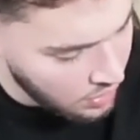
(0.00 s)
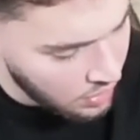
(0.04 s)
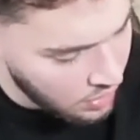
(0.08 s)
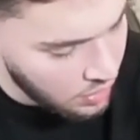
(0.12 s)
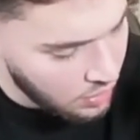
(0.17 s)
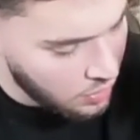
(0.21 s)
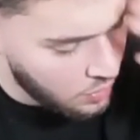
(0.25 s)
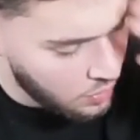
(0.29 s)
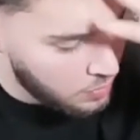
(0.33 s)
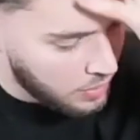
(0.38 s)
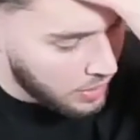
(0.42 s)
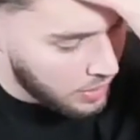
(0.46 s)

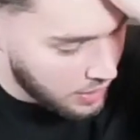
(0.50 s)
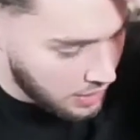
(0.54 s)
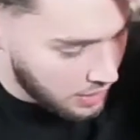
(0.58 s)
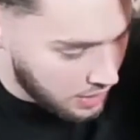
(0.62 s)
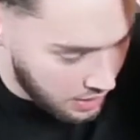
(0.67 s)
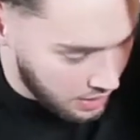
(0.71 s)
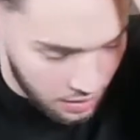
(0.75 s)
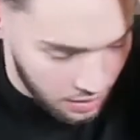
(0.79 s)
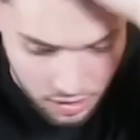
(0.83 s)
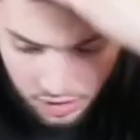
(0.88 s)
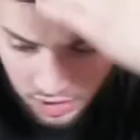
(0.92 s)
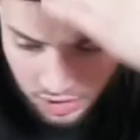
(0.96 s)
Oh my
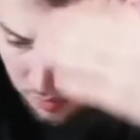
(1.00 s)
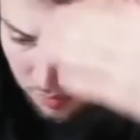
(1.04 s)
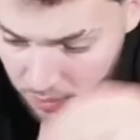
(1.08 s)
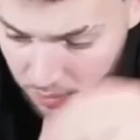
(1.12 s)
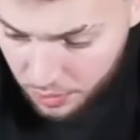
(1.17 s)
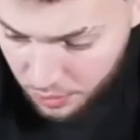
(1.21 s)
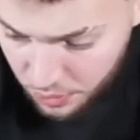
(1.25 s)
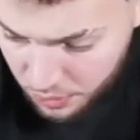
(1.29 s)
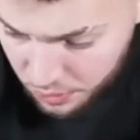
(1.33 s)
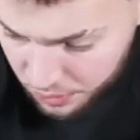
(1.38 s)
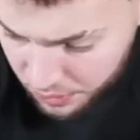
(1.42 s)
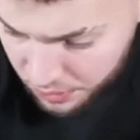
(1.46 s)
god,
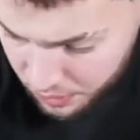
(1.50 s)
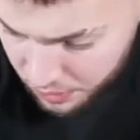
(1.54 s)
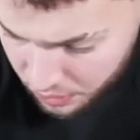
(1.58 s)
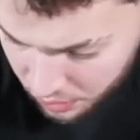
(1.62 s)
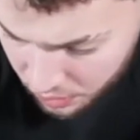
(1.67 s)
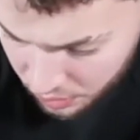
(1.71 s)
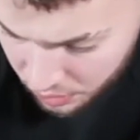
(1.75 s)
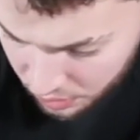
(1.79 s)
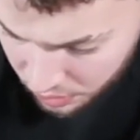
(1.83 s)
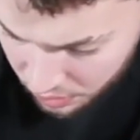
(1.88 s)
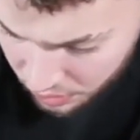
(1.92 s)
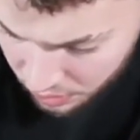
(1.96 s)
bro.
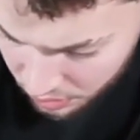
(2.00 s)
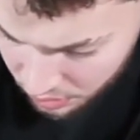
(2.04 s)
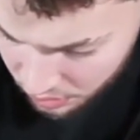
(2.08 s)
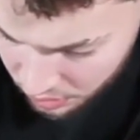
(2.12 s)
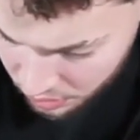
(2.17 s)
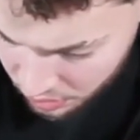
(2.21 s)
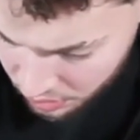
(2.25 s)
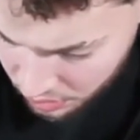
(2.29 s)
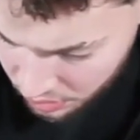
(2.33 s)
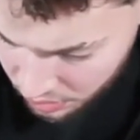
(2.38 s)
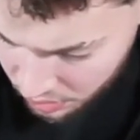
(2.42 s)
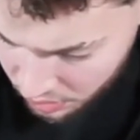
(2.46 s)

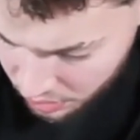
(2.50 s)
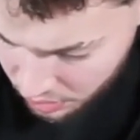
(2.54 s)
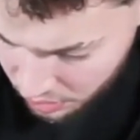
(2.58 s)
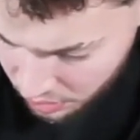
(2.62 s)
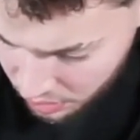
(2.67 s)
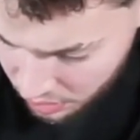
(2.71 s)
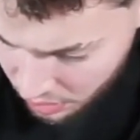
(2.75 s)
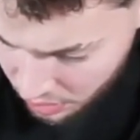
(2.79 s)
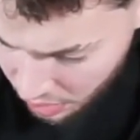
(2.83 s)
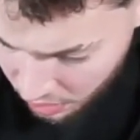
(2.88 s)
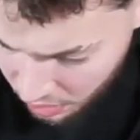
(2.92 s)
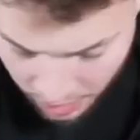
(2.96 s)

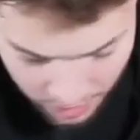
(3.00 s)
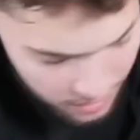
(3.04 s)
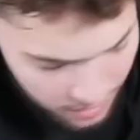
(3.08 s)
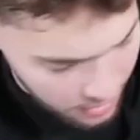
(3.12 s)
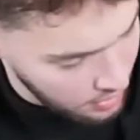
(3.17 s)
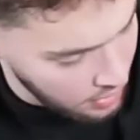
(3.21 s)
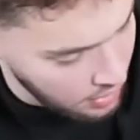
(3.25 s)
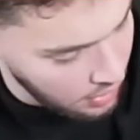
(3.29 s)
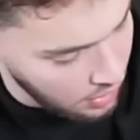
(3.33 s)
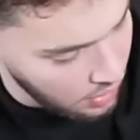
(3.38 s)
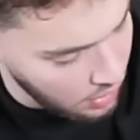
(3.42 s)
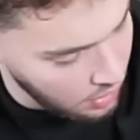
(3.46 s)
All right.
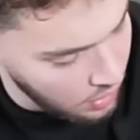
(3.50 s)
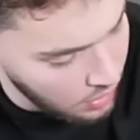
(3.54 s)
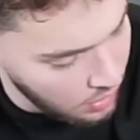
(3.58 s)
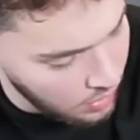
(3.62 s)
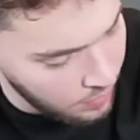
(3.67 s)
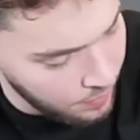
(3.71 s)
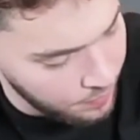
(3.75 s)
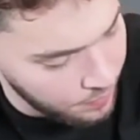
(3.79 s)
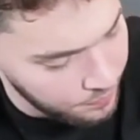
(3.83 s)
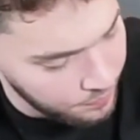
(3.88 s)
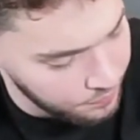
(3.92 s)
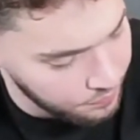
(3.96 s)

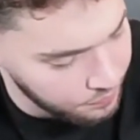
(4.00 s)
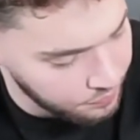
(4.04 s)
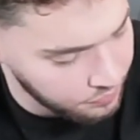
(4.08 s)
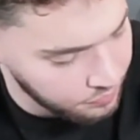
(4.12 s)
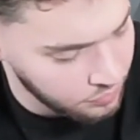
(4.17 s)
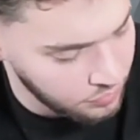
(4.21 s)
Um